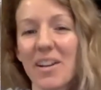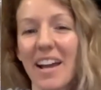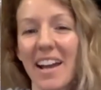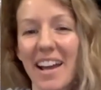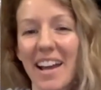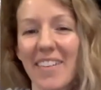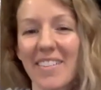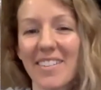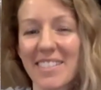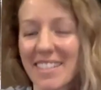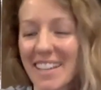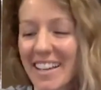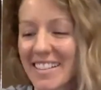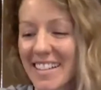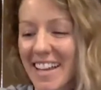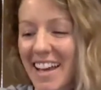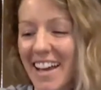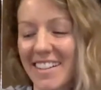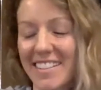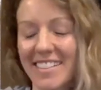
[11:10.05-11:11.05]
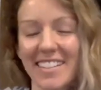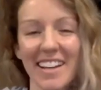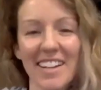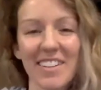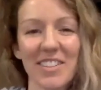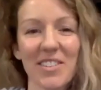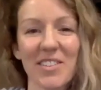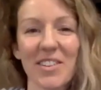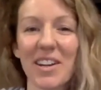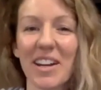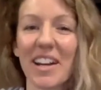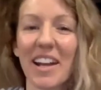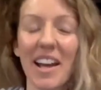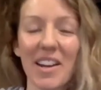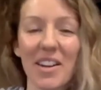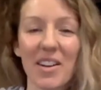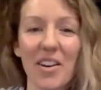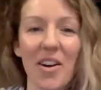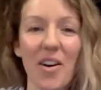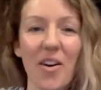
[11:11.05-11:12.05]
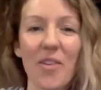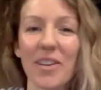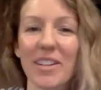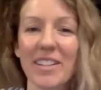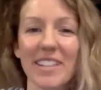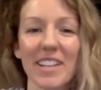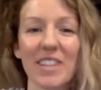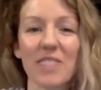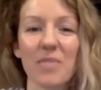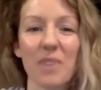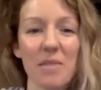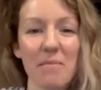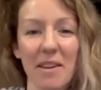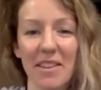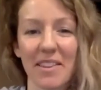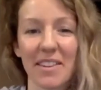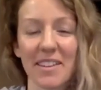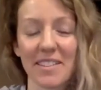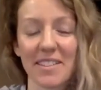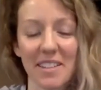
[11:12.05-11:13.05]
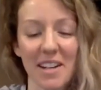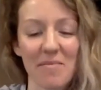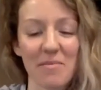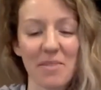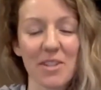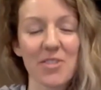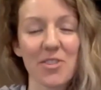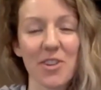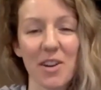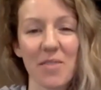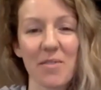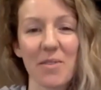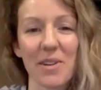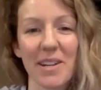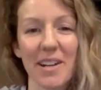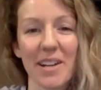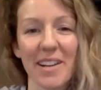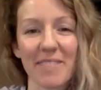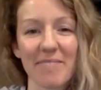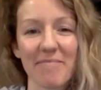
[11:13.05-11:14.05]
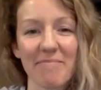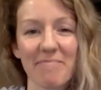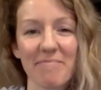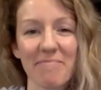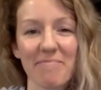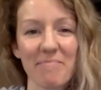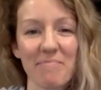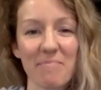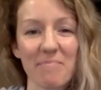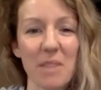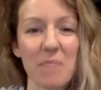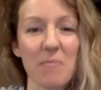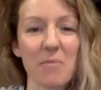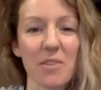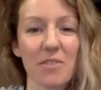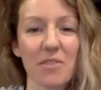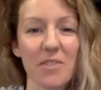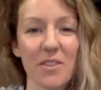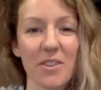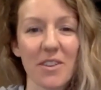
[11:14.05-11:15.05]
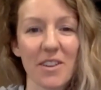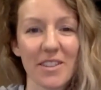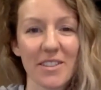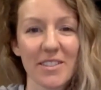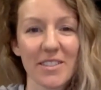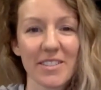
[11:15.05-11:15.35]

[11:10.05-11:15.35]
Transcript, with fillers: I have to say text. I do, and I always. That's one of my things that I'm like trying to work on. Make more yeah. phone calls.